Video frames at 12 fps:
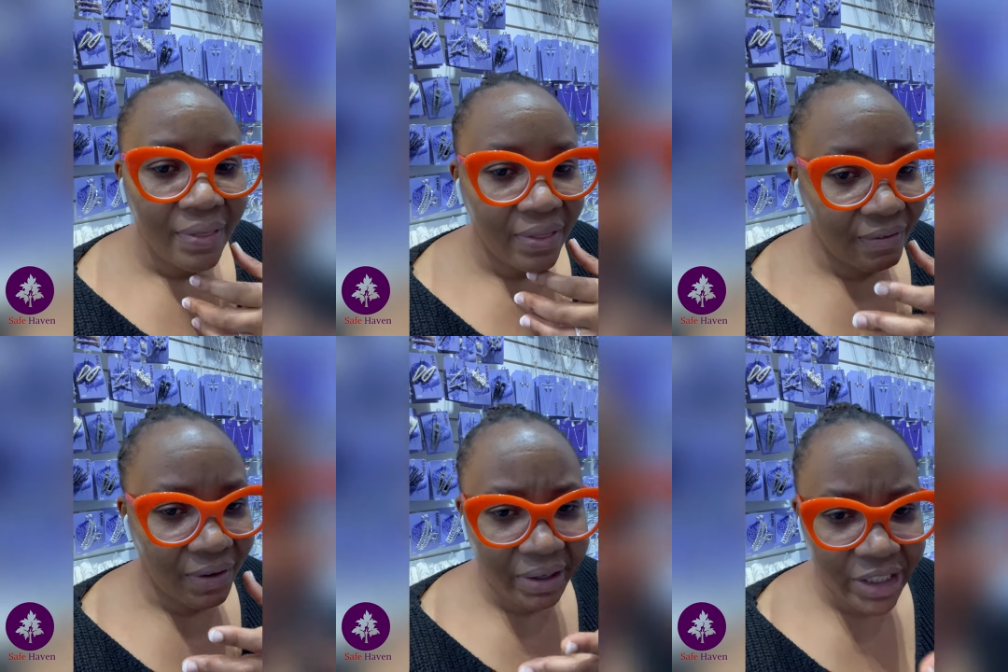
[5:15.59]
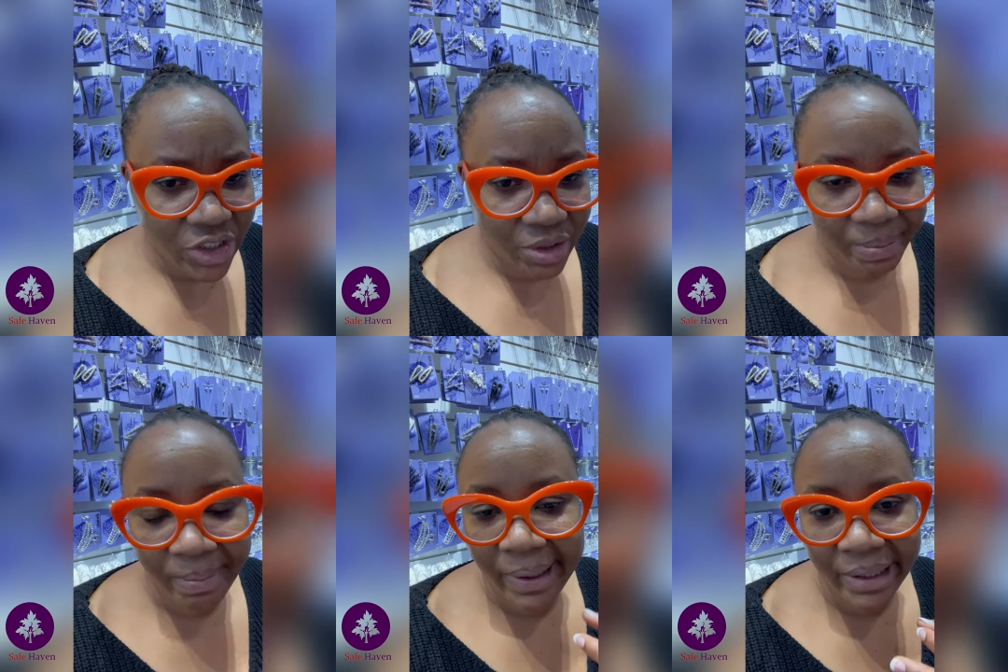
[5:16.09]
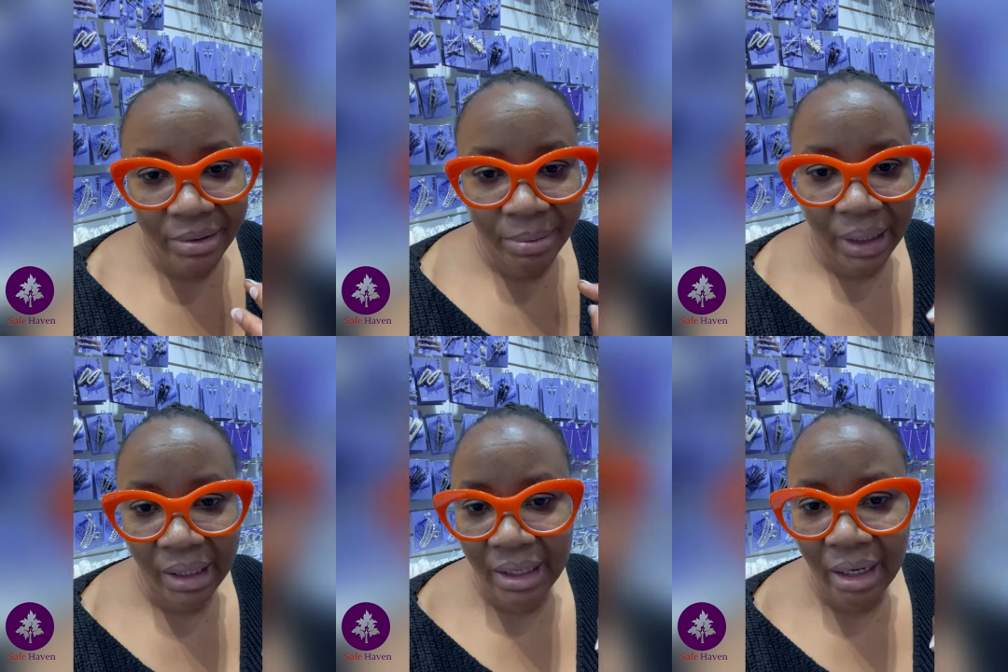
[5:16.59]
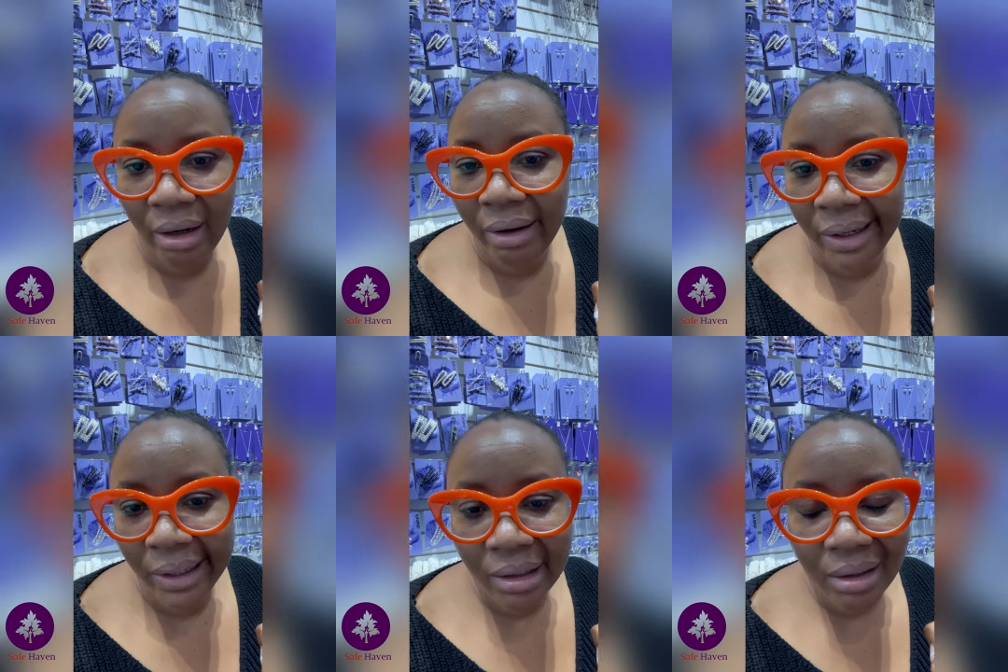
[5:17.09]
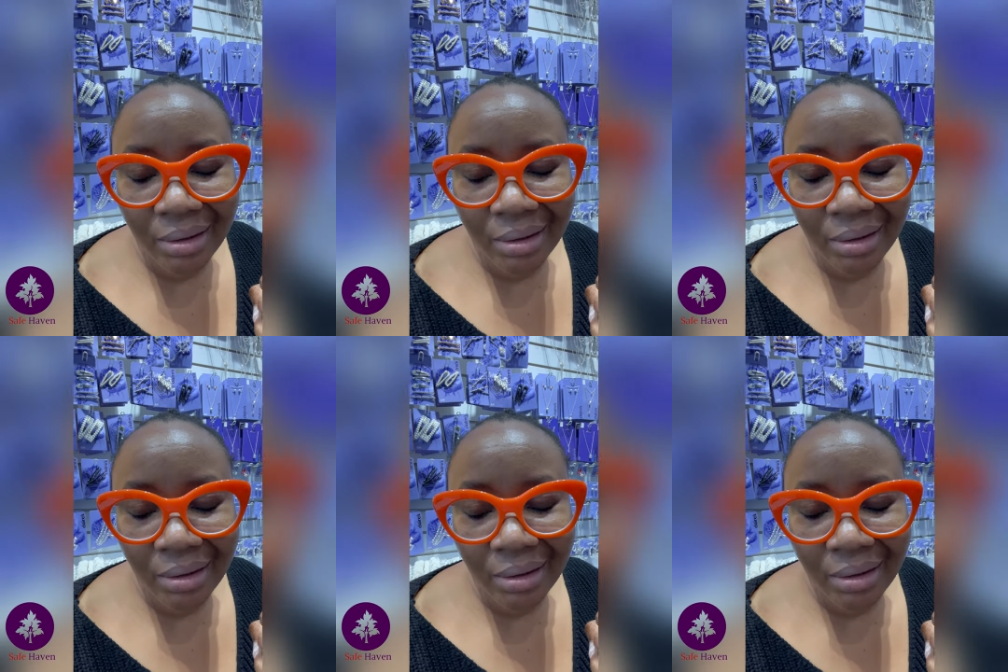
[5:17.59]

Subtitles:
They're very cheap, by the way. They're like